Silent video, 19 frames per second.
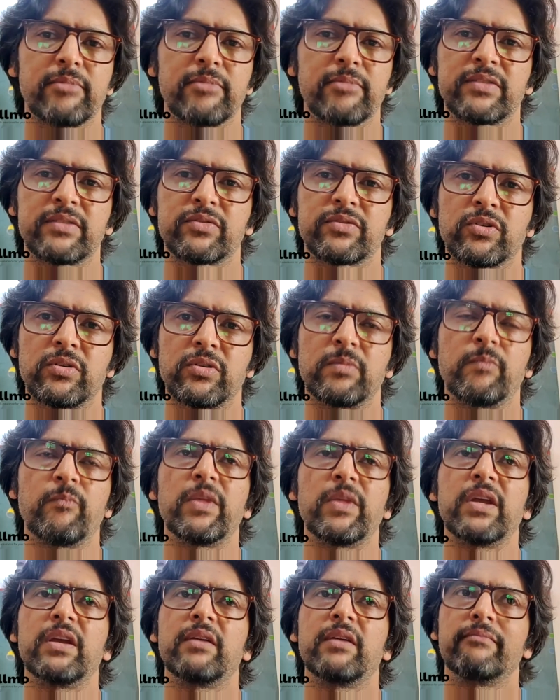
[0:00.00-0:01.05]
So
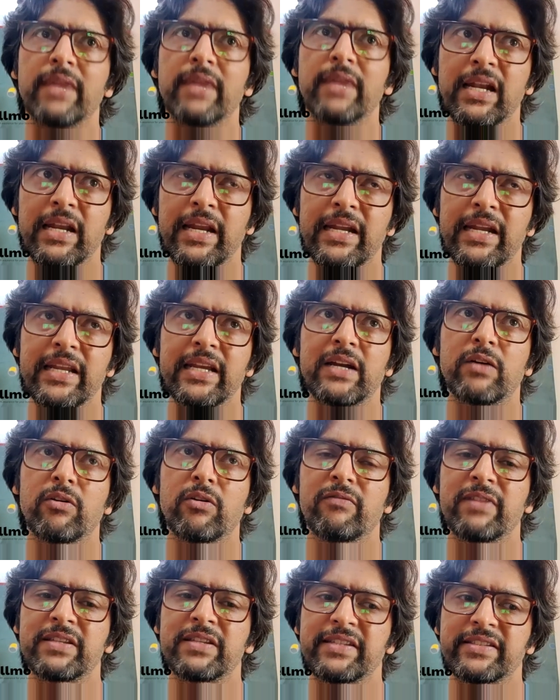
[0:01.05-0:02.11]
middle India
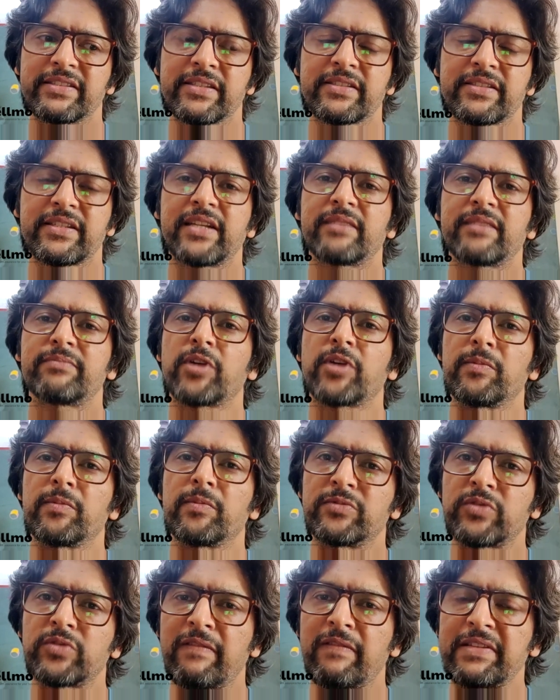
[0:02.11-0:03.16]
always existed,
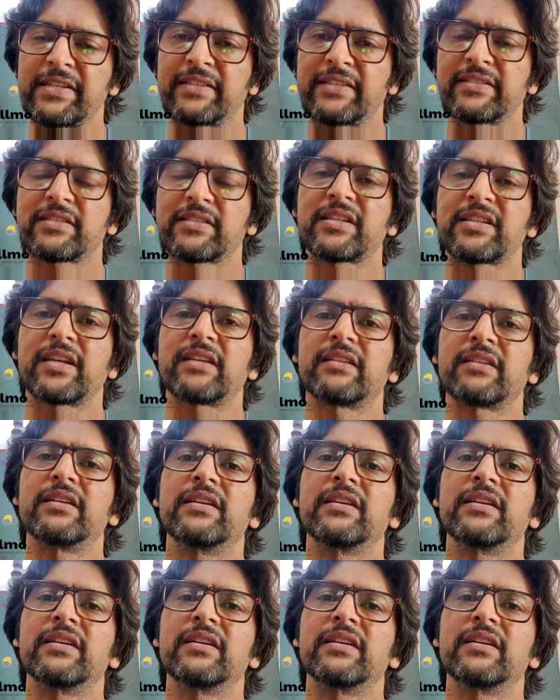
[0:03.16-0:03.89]
problems always existed.